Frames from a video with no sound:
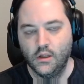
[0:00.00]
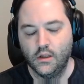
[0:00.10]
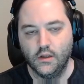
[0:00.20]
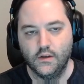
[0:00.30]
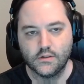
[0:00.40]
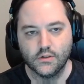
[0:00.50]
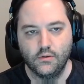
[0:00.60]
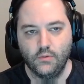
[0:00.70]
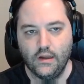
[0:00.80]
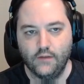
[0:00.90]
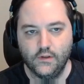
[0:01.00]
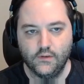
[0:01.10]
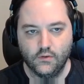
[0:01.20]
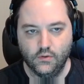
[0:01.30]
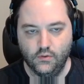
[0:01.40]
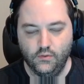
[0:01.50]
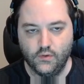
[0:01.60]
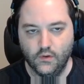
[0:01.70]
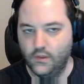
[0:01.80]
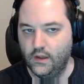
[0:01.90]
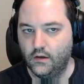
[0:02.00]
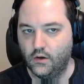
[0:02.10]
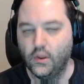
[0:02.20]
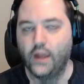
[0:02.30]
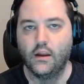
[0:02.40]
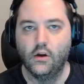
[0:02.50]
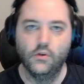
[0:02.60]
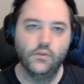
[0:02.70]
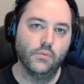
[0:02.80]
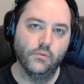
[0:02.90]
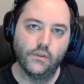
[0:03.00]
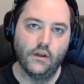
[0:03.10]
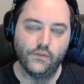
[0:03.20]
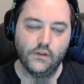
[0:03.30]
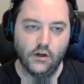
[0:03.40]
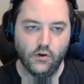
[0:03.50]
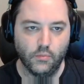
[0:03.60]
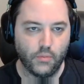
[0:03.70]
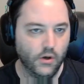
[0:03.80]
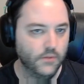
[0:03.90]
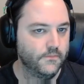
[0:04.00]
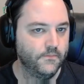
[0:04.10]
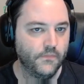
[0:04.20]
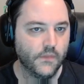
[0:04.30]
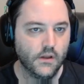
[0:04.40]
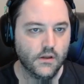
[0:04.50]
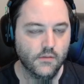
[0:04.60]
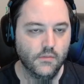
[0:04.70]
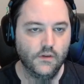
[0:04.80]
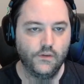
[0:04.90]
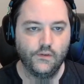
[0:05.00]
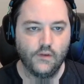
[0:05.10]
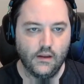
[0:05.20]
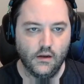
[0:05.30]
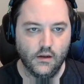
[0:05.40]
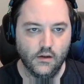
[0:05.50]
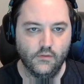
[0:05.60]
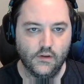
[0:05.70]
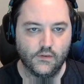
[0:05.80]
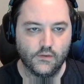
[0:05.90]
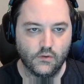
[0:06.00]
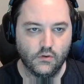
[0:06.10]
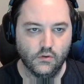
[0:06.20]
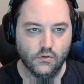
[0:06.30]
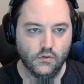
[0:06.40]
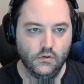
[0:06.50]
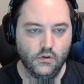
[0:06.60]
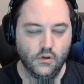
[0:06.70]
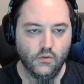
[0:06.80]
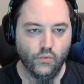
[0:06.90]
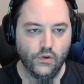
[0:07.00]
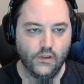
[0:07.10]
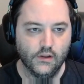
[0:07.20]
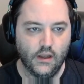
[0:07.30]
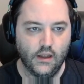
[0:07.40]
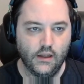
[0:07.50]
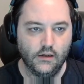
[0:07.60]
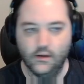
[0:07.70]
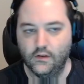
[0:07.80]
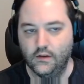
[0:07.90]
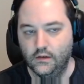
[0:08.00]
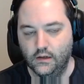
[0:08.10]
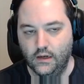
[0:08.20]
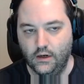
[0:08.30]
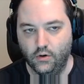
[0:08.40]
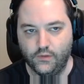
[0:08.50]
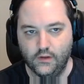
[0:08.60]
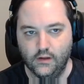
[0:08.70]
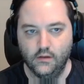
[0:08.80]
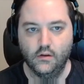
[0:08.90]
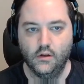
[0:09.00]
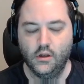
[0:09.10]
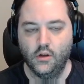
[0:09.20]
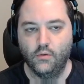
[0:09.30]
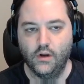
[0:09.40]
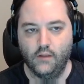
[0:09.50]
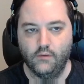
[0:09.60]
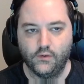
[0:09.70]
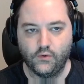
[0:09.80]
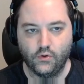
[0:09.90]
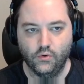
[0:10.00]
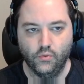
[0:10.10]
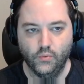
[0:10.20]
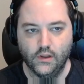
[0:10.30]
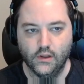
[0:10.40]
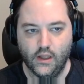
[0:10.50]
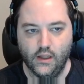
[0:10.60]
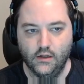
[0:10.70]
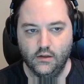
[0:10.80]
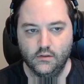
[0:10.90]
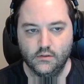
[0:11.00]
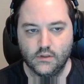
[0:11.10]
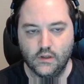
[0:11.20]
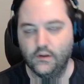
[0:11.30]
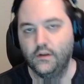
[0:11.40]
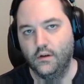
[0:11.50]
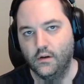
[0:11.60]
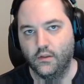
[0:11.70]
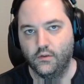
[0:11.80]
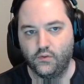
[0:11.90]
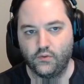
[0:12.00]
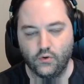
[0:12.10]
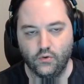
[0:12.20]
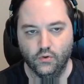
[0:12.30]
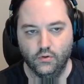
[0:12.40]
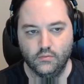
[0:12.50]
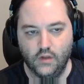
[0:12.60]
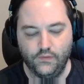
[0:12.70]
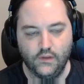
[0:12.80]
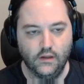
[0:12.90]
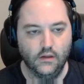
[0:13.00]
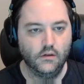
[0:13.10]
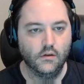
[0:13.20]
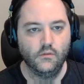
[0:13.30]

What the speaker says: Additionally, we have these clues that are like arrows, but without the arrow part. Instead of a circle with a line containing an arrow at the end, we have a circle with a line containing another circle at the end.